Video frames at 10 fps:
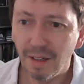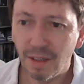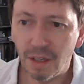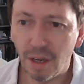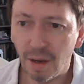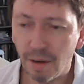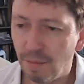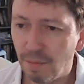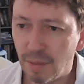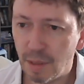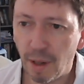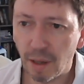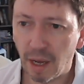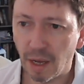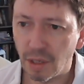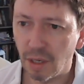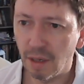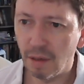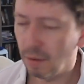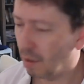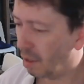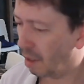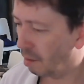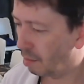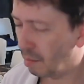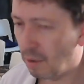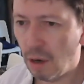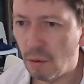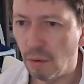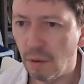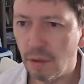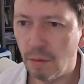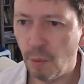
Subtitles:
to your spellcaster. No, we